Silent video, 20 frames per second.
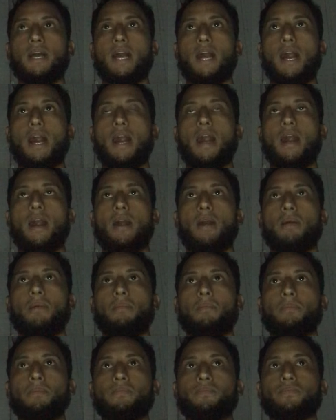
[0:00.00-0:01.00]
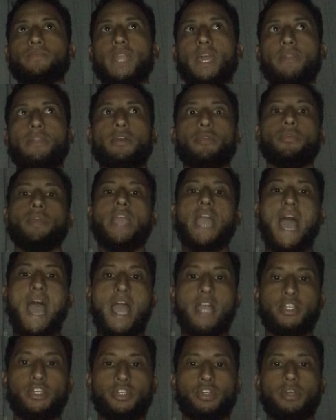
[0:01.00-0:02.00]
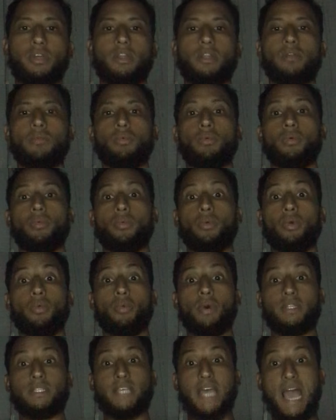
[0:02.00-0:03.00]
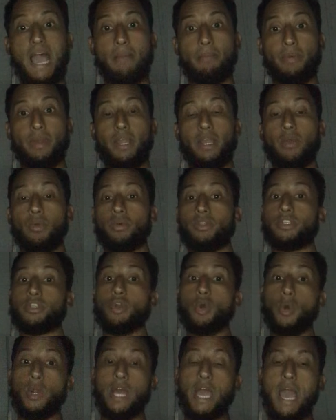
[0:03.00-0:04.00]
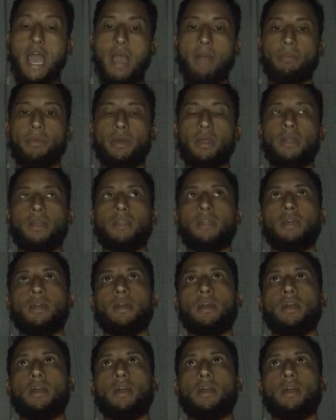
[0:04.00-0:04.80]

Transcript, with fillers: um, and the reaction and, and what's happening and what's going to happen.